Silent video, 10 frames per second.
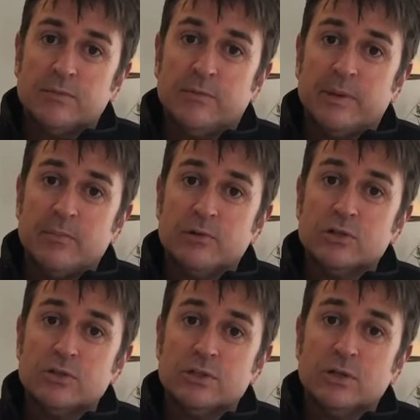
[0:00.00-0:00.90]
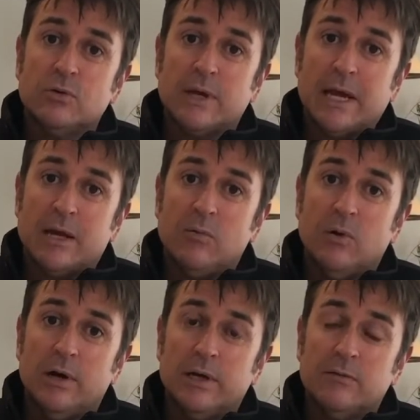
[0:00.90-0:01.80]
We've been producing organic
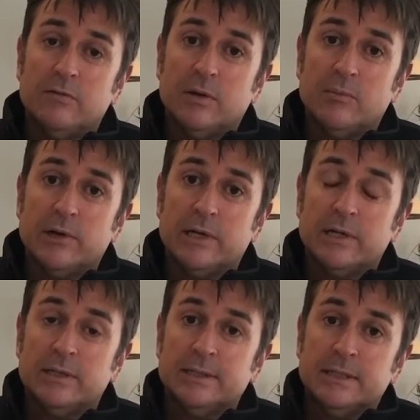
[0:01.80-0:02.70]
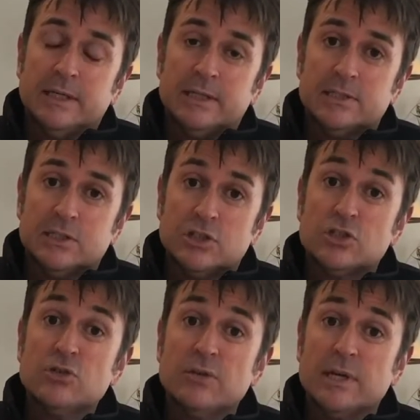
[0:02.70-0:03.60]
wine at Villa Maria since
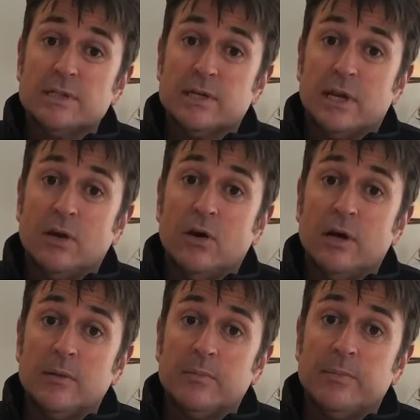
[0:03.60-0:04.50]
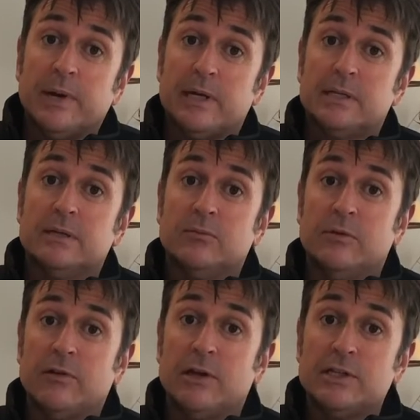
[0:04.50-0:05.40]
2009, but
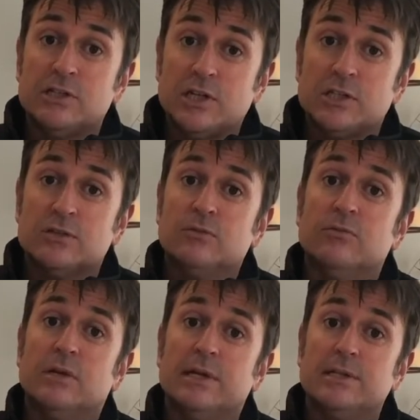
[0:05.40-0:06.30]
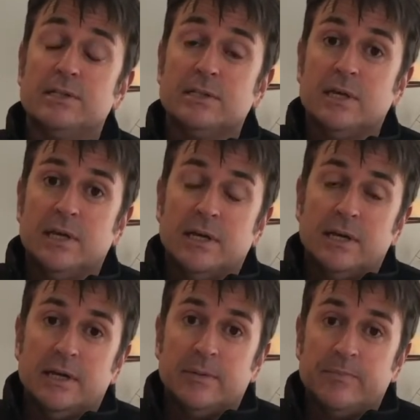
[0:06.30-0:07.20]
we've only just released
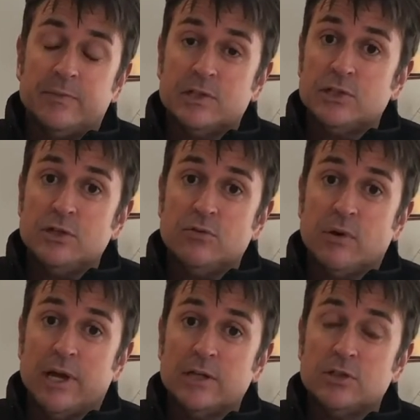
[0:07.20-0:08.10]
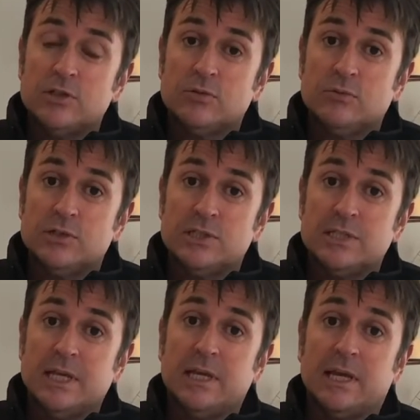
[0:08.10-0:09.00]
this new range, which is
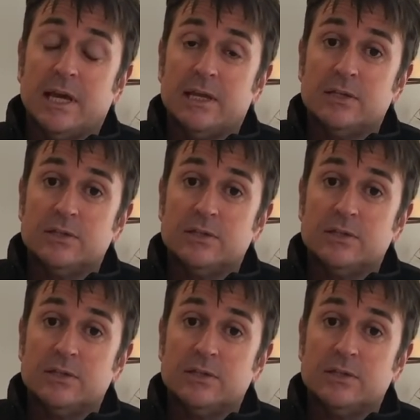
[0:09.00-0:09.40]
dedicated